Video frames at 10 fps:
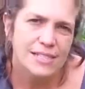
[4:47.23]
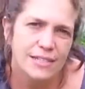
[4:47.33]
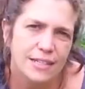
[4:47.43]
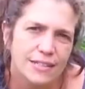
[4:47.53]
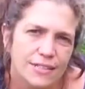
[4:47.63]

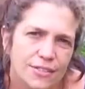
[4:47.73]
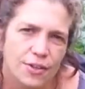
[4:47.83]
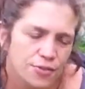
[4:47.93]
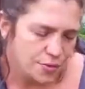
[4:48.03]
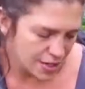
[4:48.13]
year. So
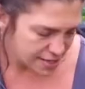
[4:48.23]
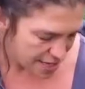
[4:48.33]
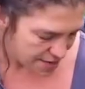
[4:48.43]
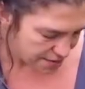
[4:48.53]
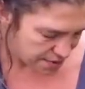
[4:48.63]
I
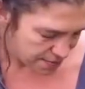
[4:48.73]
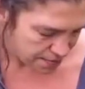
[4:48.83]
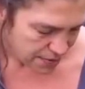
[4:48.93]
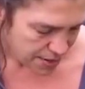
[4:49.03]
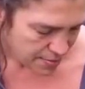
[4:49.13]
saved
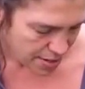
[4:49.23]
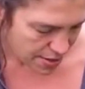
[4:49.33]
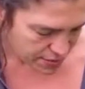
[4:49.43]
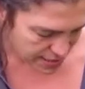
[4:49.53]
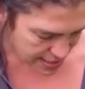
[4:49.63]
my
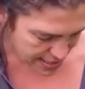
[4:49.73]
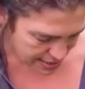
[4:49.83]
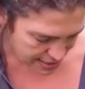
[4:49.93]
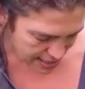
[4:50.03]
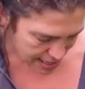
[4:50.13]
own
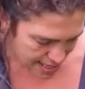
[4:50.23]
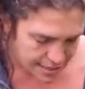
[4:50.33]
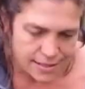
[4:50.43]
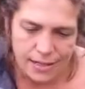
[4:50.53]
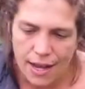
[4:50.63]
seeds
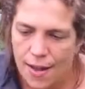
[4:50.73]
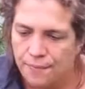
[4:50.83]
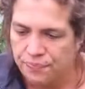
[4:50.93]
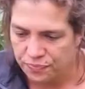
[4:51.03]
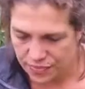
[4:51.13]
and
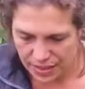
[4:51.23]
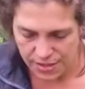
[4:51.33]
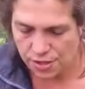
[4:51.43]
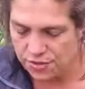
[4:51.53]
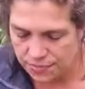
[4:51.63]

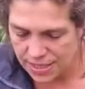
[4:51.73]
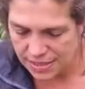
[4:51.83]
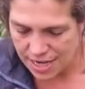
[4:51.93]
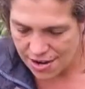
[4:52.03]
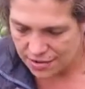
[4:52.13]
sowed them
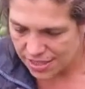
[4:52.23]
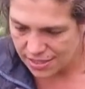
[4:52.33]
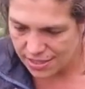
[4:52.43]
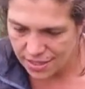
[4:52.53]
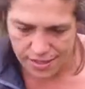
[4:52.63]
this year, and this
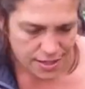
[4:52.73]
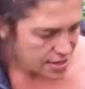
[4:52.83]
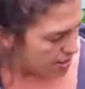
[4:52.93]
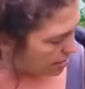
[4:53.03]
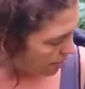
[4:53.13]
is the
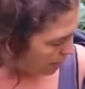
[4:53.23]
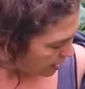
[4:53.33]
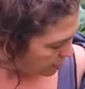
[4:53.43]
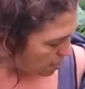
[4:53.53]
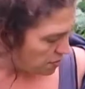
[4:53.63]
lovely
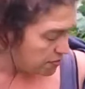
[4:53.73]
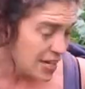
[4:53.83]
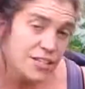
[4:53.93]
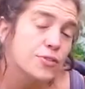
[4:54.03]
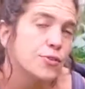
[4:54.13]
crop of
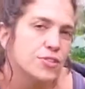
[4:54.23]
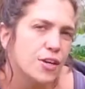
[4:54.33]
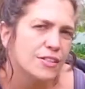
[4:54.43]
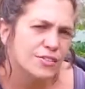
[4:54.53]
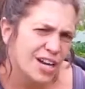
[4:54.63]
indoor
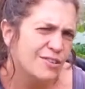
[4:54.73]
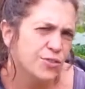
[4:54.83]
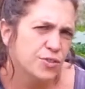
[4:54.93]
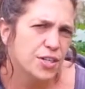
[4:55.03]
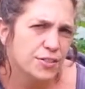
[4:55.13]
chard. I've got
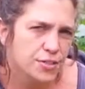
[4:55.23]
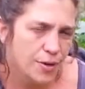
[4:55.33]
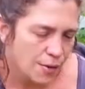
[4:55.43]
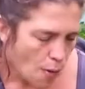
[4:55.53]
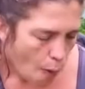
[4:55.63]
outdoor chard as
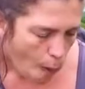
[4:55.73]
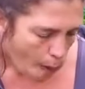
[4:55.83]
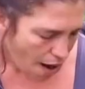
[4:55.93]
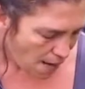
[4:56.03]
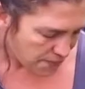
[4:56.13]
well
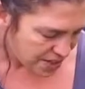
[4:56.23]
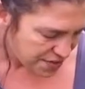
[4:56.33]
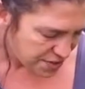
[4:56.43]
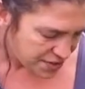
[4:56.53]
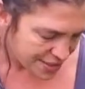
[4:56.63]
that
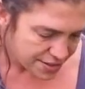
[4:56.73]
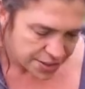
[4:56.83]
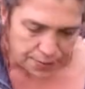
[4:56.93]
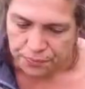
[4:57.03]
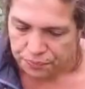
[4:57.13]
they've turned
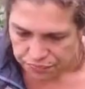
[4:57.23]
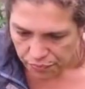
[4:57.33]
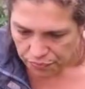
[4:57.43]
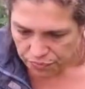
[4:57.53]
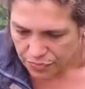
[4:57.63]
into.
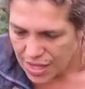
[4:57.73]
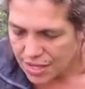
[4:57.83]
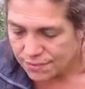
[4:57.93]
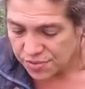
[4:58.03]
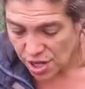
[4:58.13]

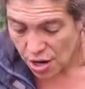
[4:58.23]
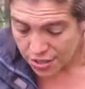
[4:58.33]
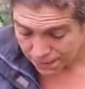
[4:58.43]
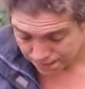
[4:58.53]
Chard